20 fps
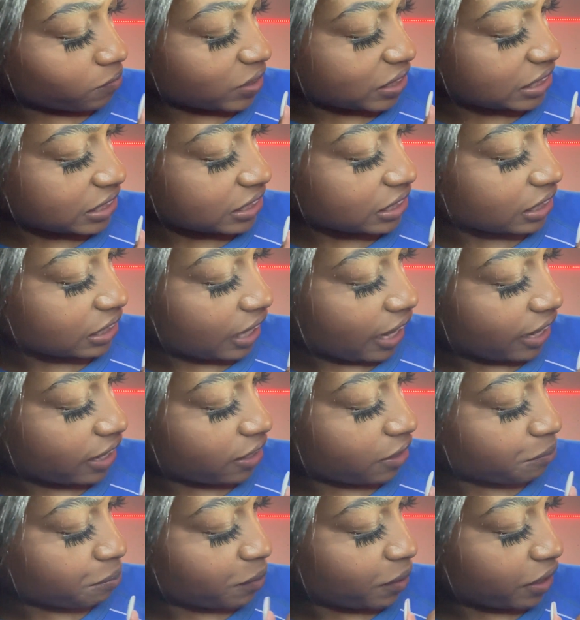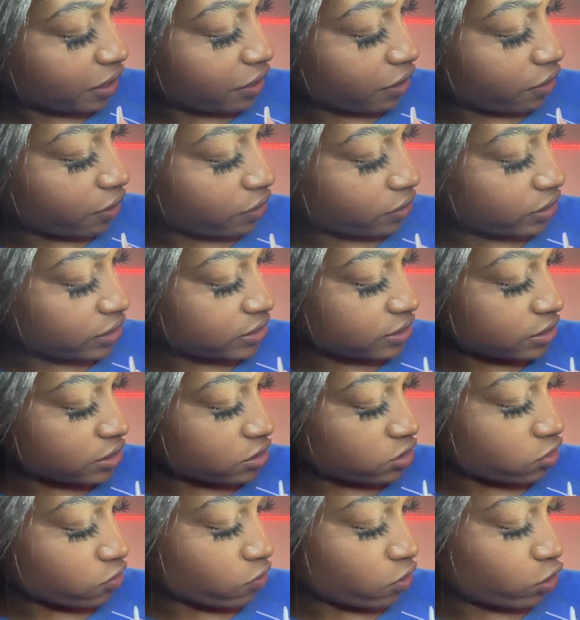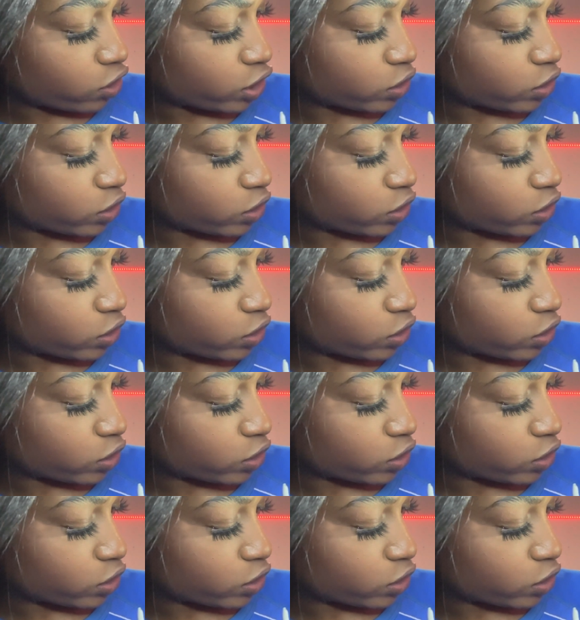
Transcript: This is the light up here. This is 0